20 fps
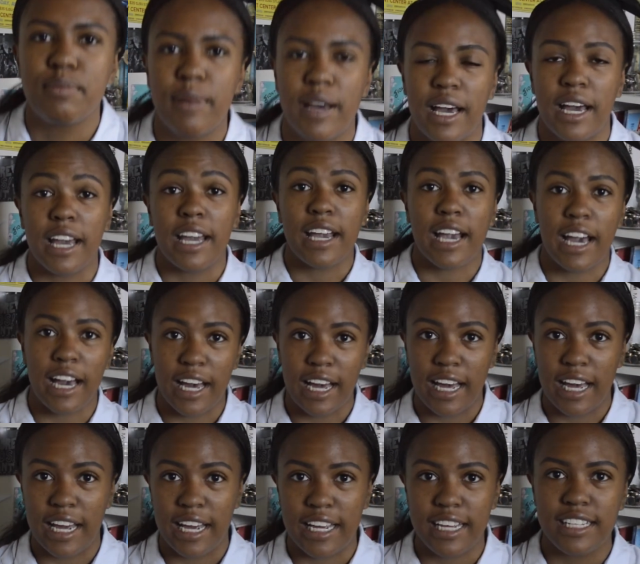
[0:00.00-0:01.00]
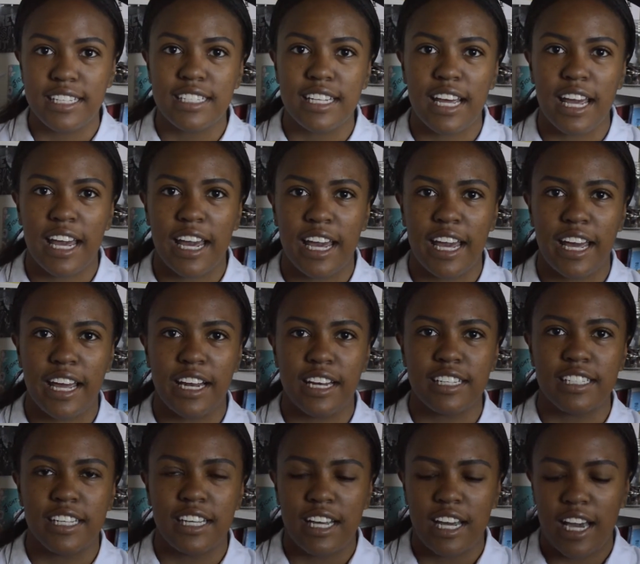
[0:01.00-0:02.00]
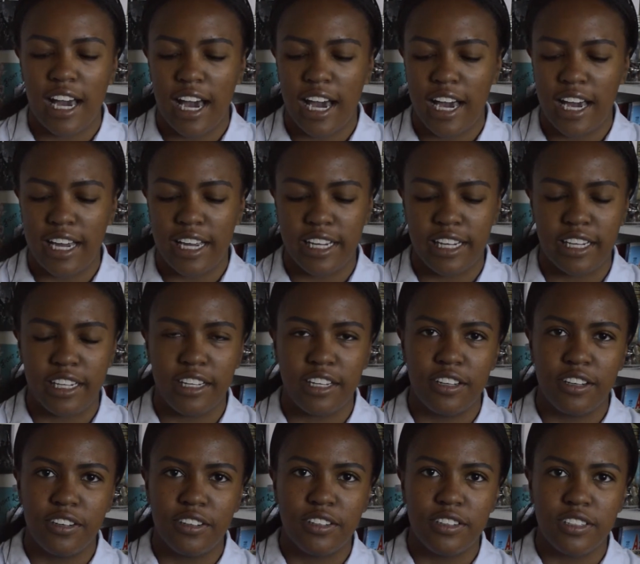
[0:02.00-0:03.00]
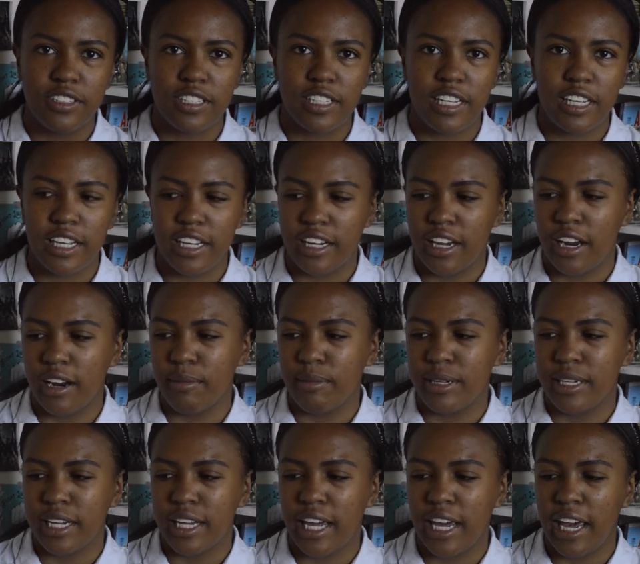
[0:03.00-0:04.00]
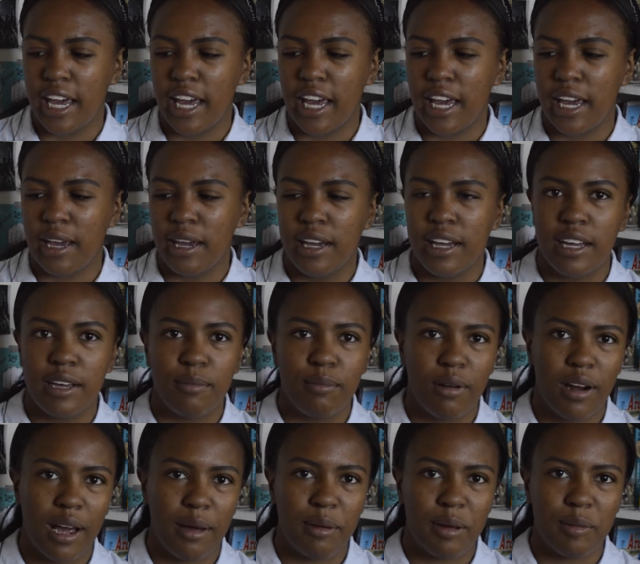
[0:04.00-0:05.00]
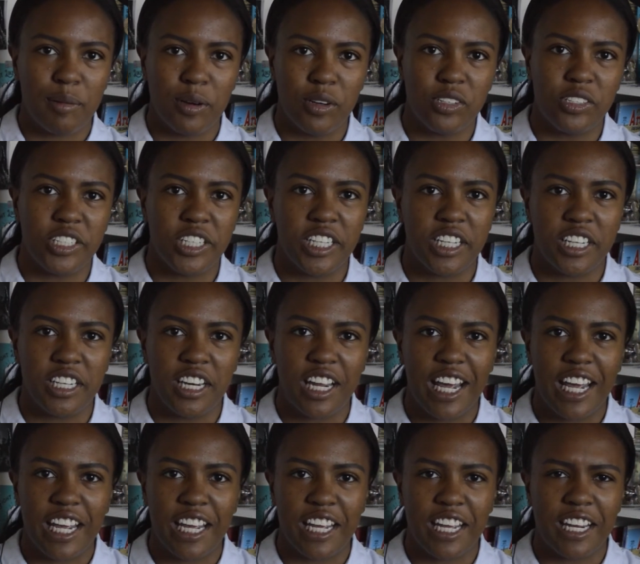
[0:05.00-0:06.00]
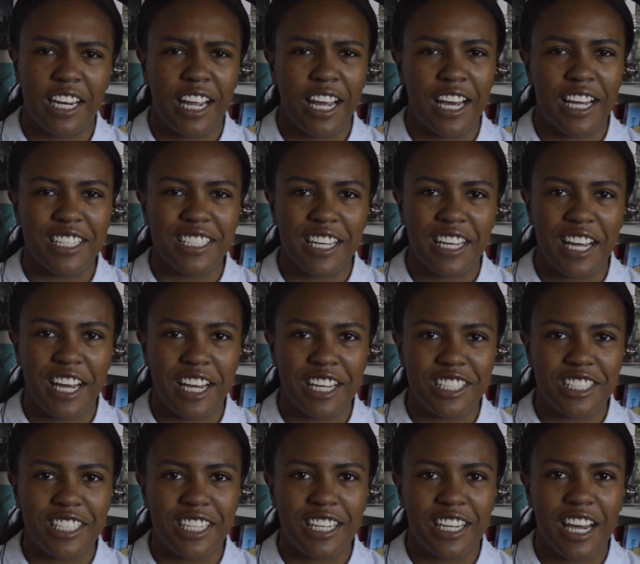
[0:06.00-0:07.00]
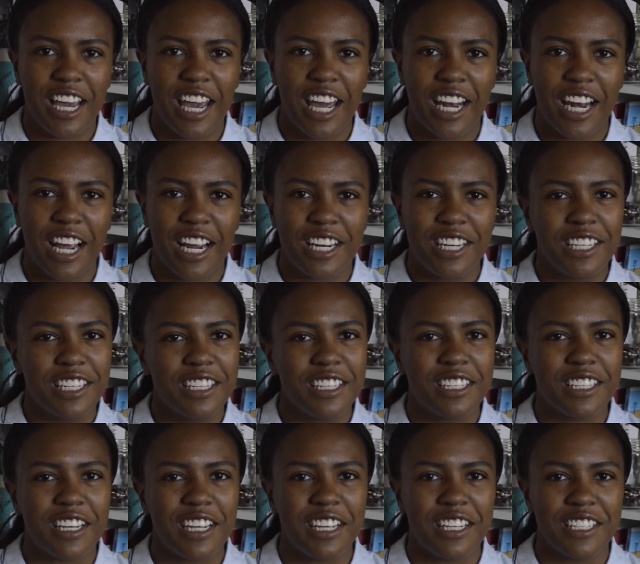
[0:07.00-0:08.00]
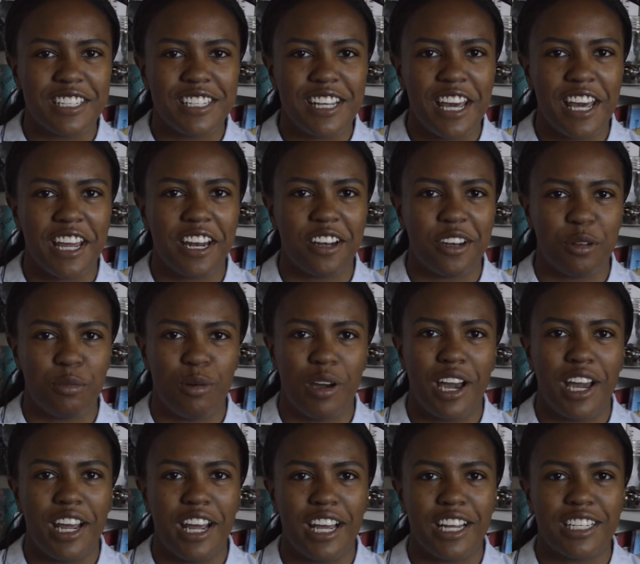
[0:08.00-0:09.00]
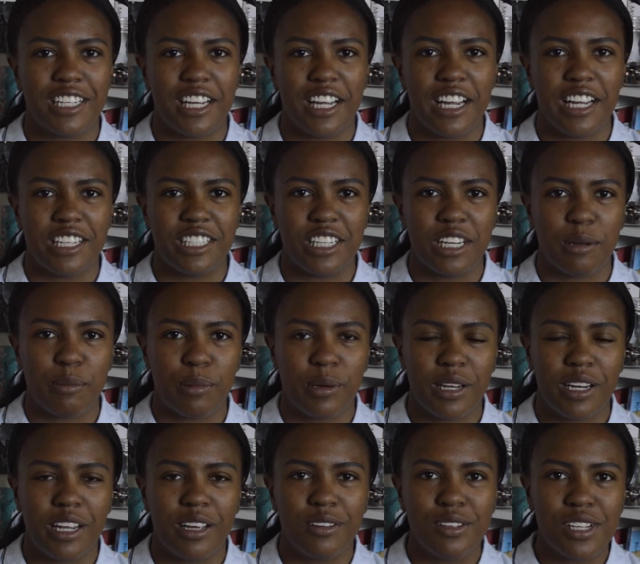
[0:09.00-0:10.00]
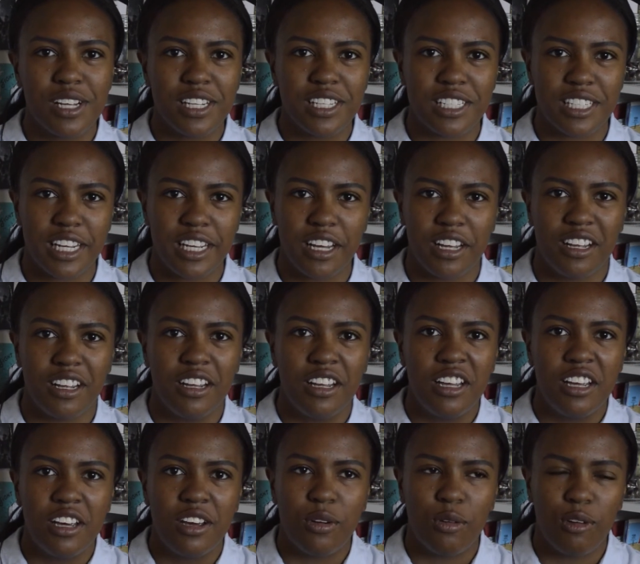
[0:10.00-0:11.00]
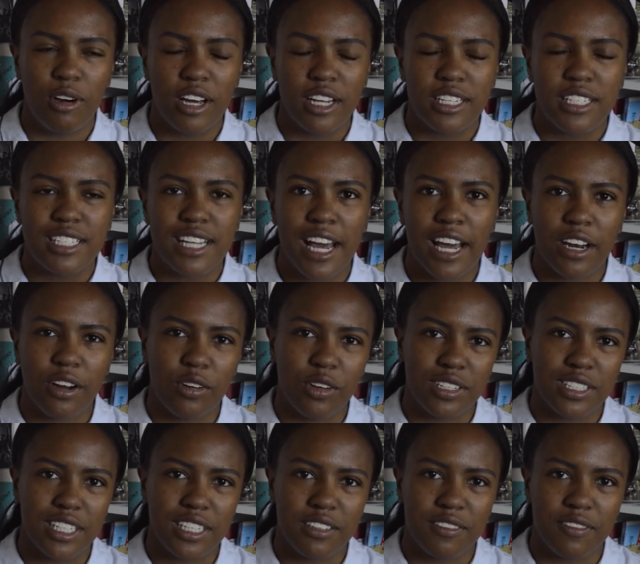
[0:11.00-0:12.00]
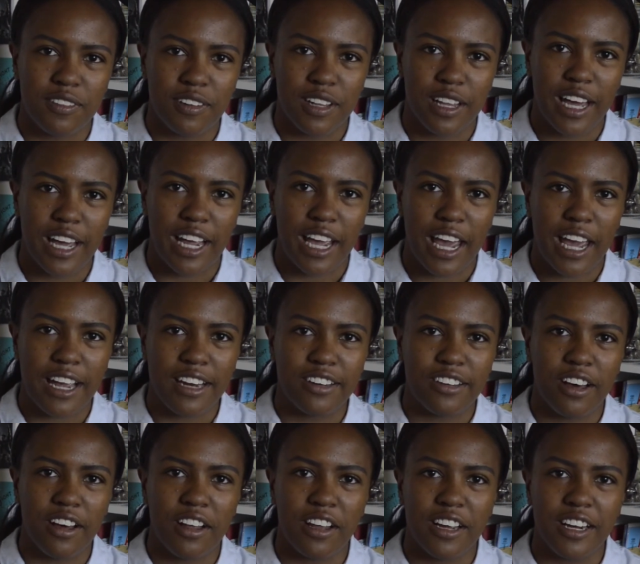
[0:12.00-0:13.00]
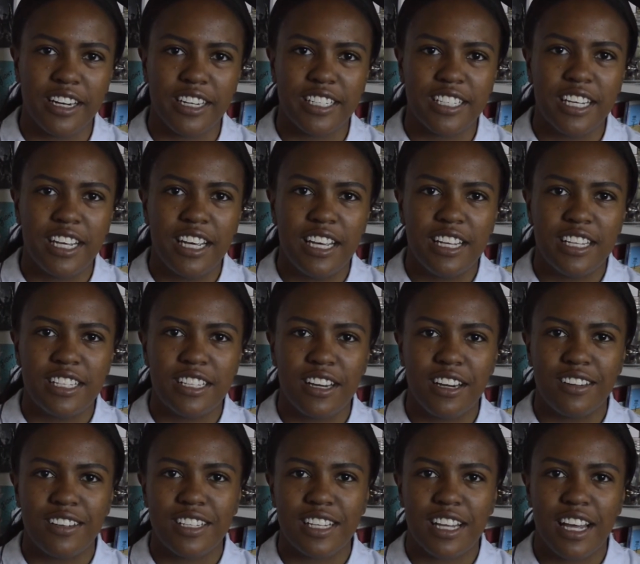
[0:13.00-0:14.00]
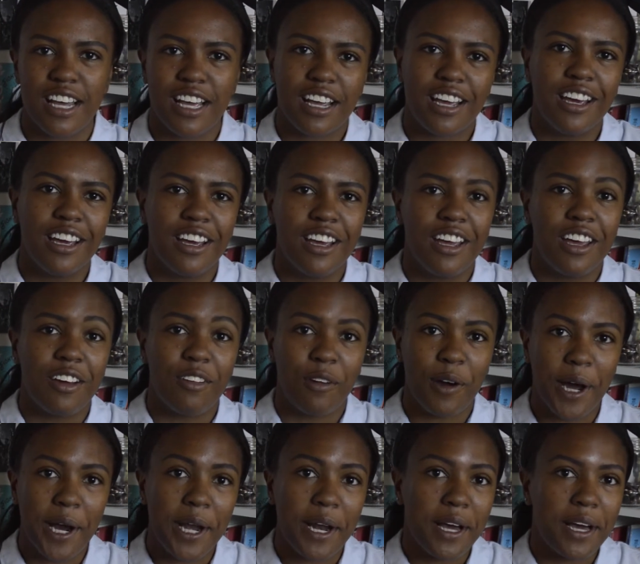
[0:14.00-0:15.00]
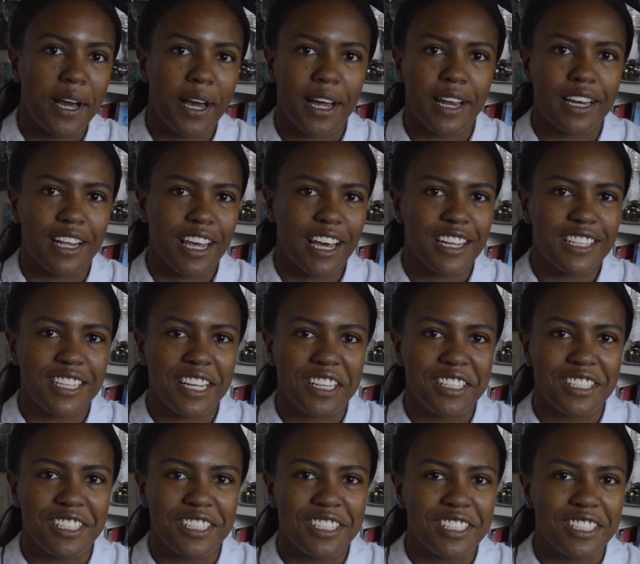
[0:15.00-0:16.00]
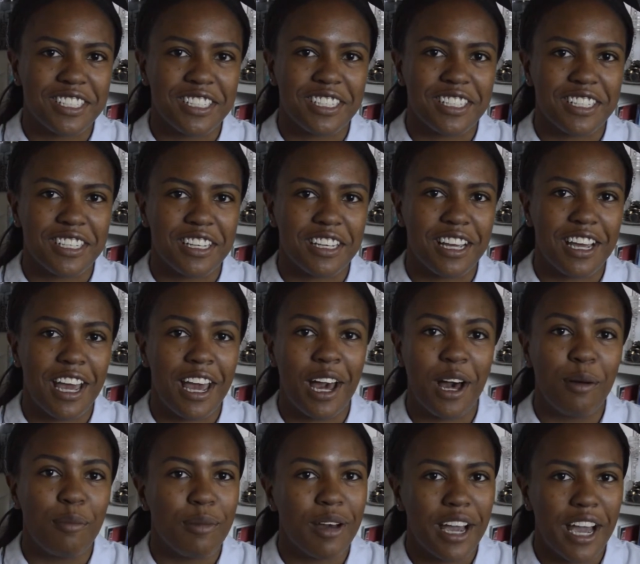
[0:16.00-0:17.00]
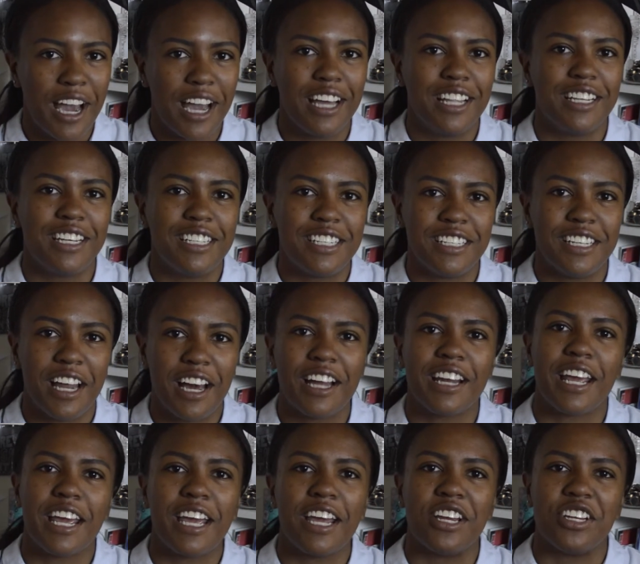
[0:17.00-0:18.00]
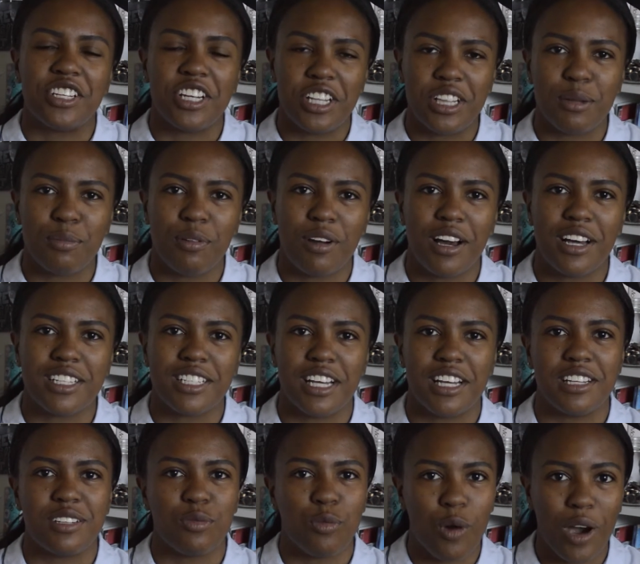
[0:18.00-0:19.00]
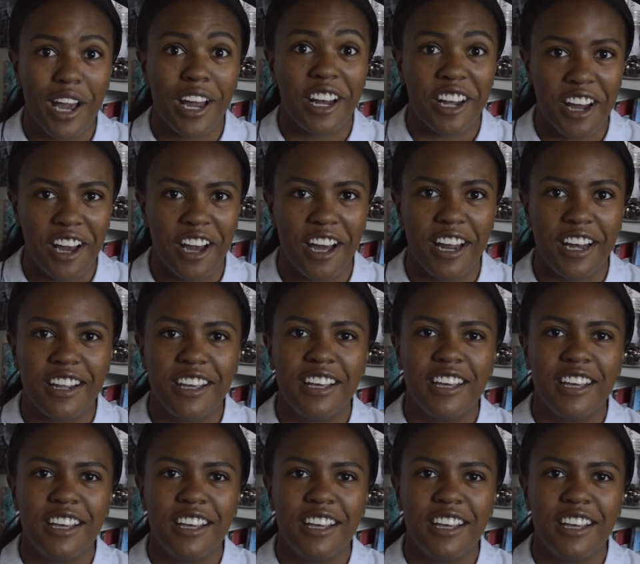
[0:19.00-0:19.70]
my eyes, and I use the Urban Decay Priming Potion in Anti-Aging, and I didn't intend to buy Anti-Aging, but it was on sale once at Ulta for like $8, so I was like, why not? Guess I'll just help my eyelids not age in the process. Why not?